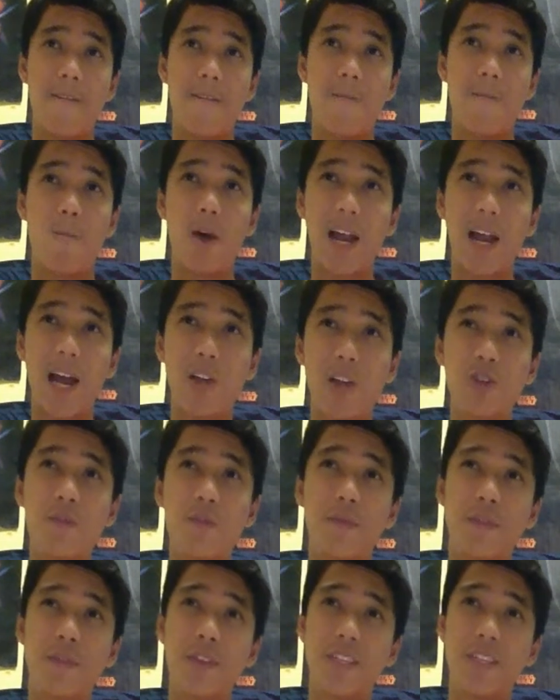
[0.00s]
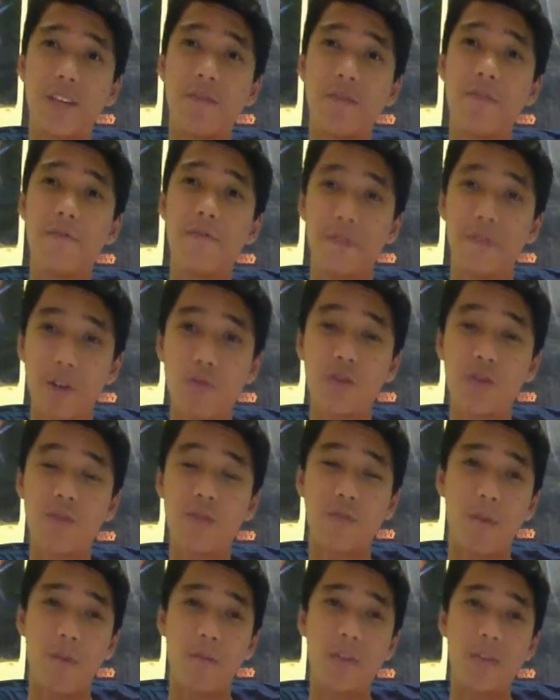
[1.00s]
157 views
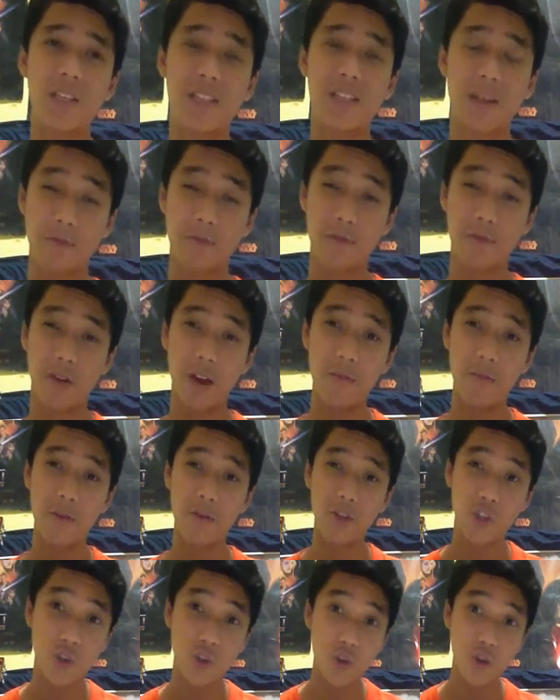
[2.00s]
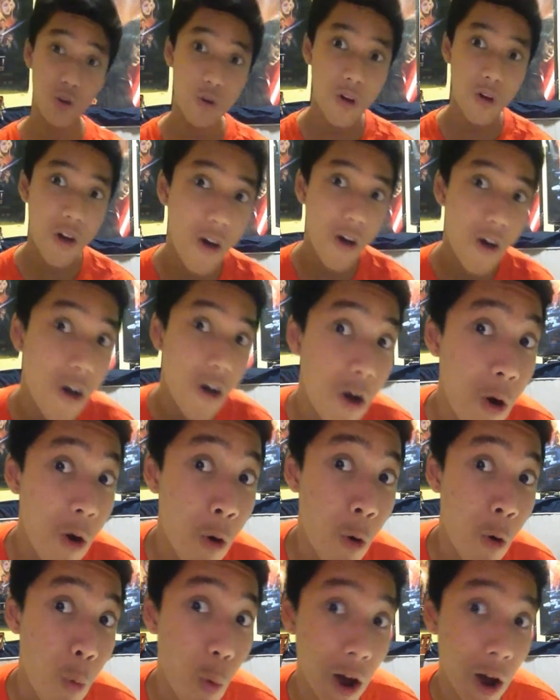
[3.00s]
from 6 subscribers to
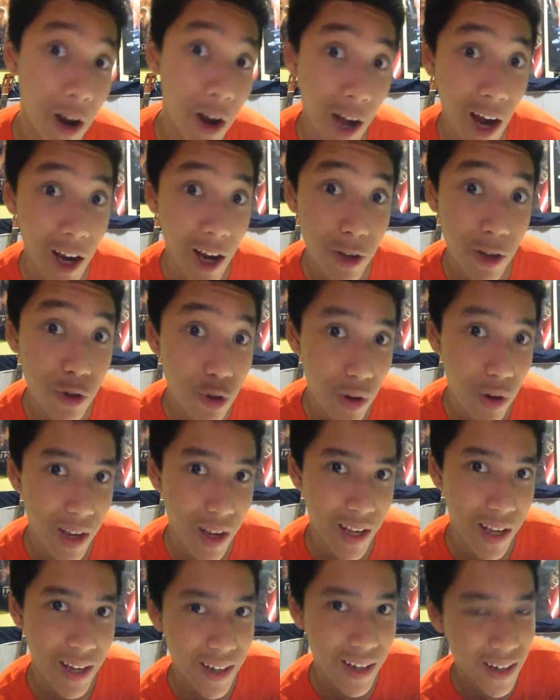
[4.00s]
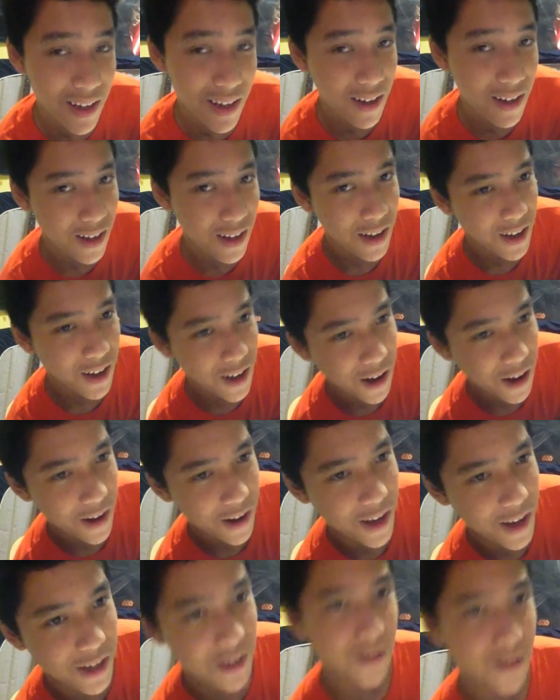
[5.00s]
100
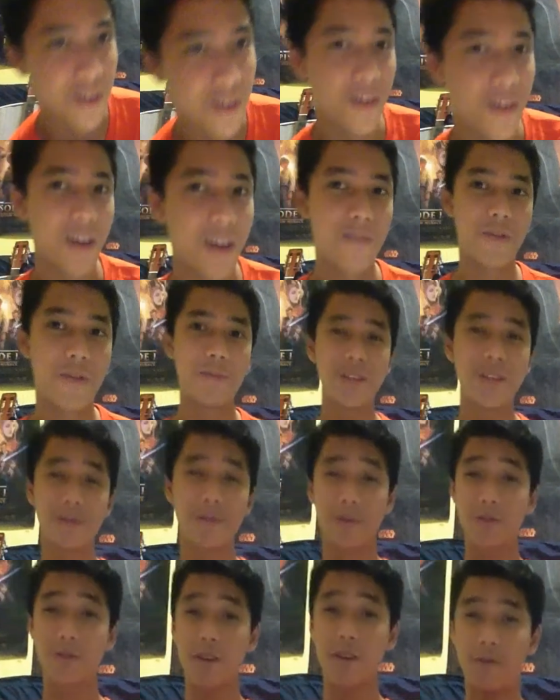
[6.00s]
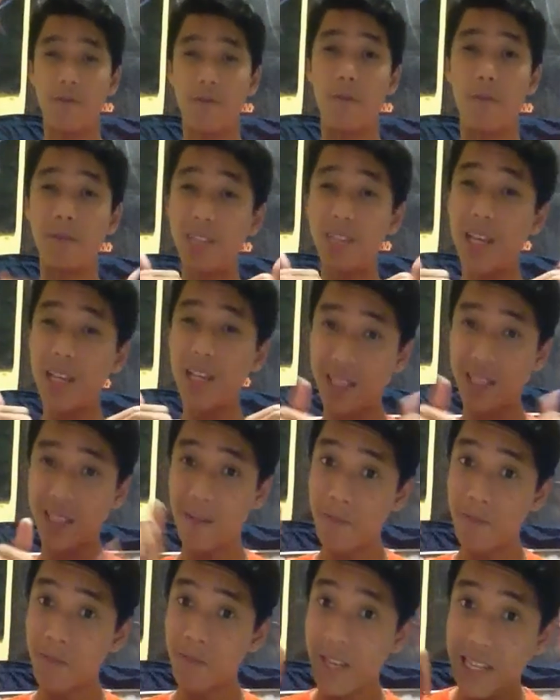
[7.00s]
okay so uh, from 6 from 6
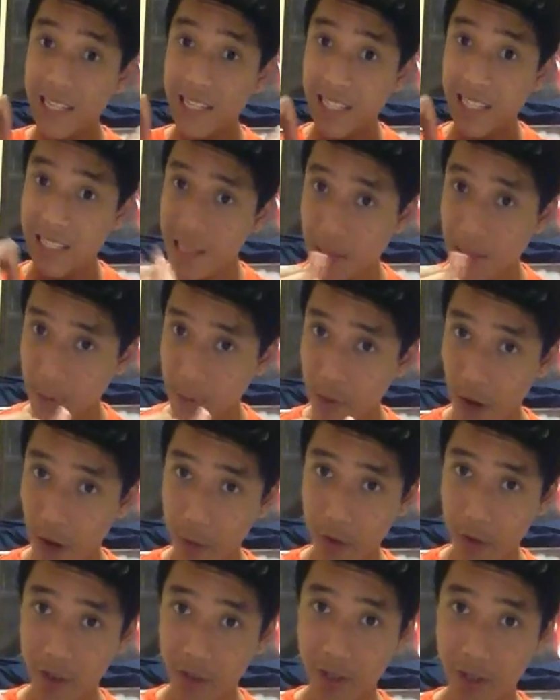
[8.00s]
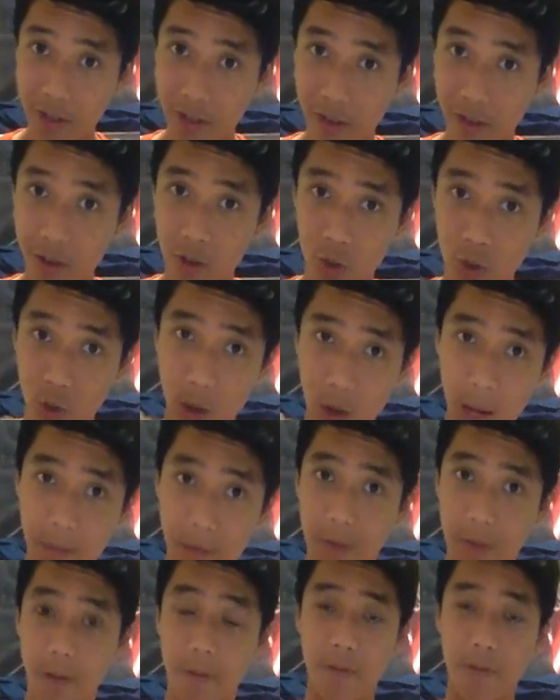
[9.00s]
6 subscribers to 100
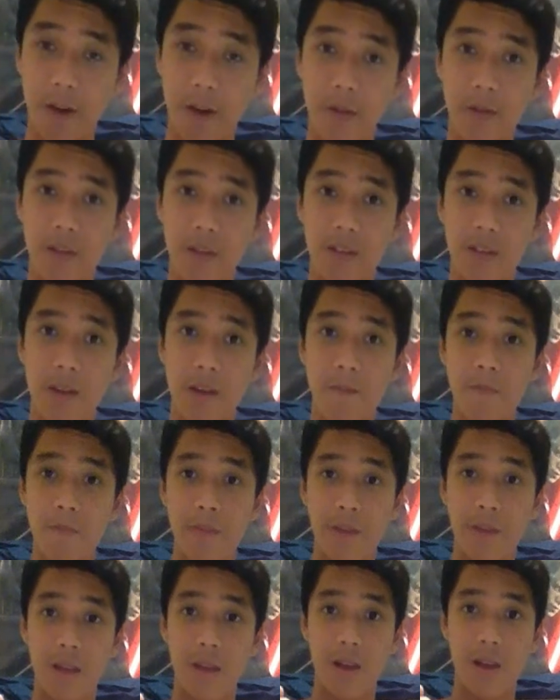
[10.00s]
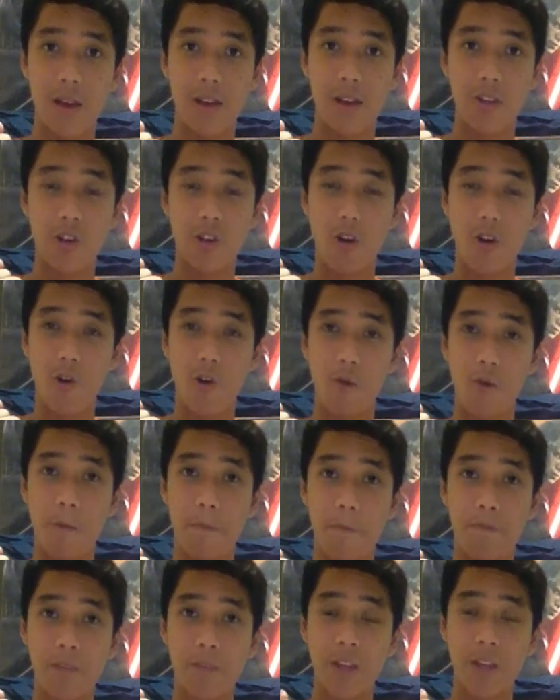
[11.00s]
subscribers so
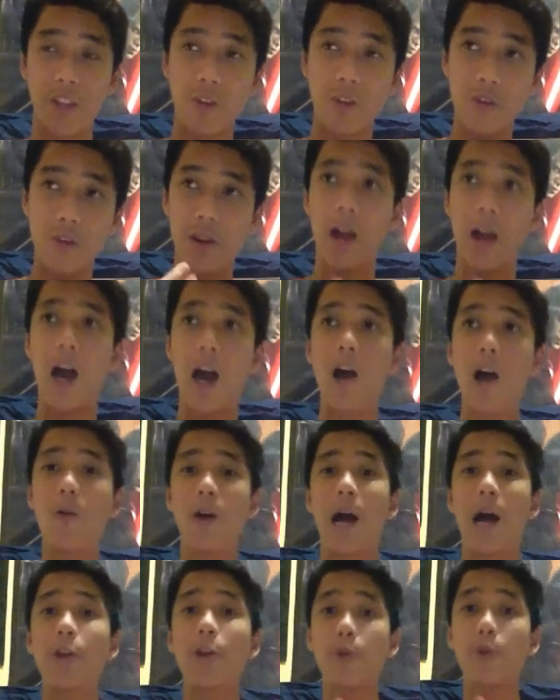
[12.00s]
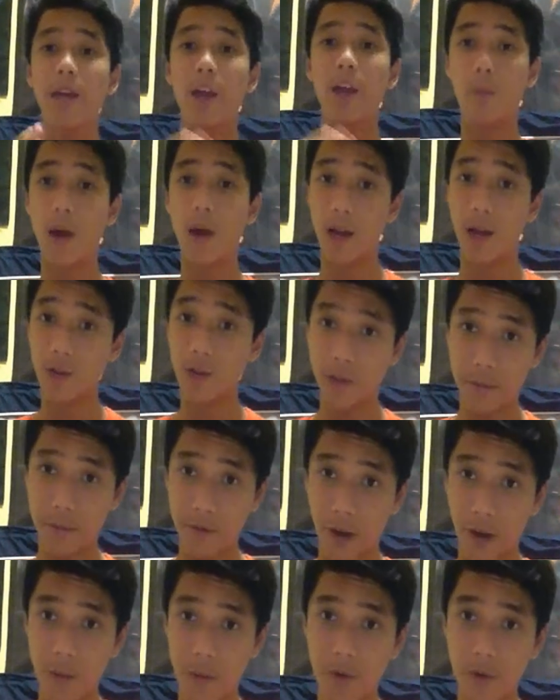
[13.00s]
there how how do I get 100
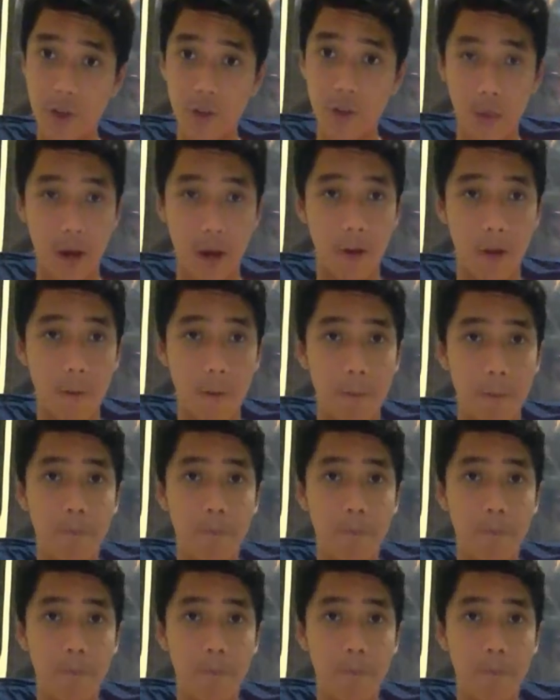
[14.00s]
subscribers well